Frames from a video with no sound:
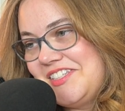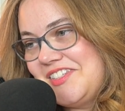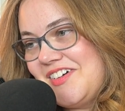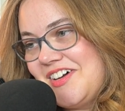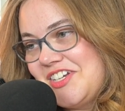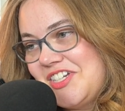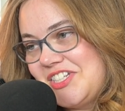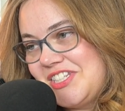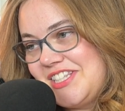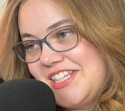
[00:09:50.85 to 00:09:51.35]
so
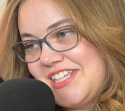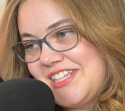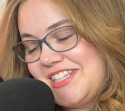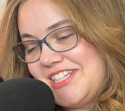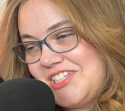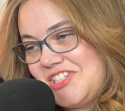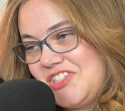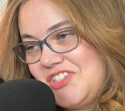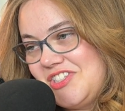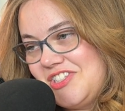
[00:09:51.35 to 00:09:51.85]
I just think
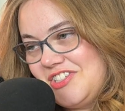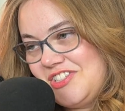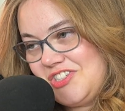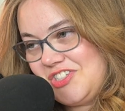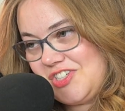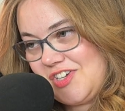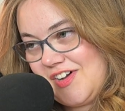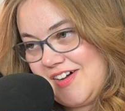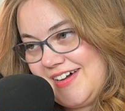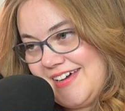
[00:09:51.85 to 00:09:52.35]
this
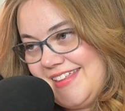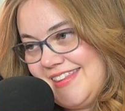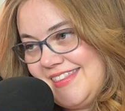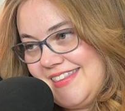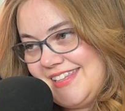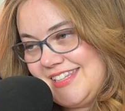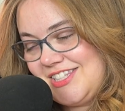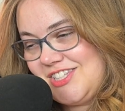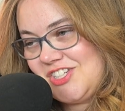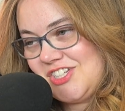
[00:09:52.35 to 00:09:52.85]
shot
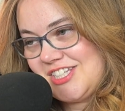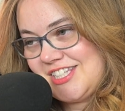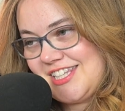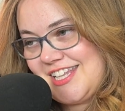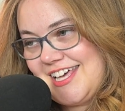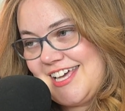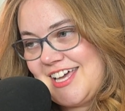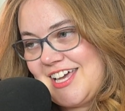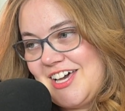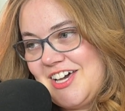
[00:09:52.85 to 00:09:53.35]
that's just
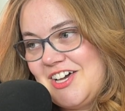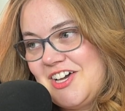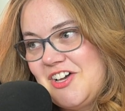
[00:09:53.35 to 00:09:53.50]
like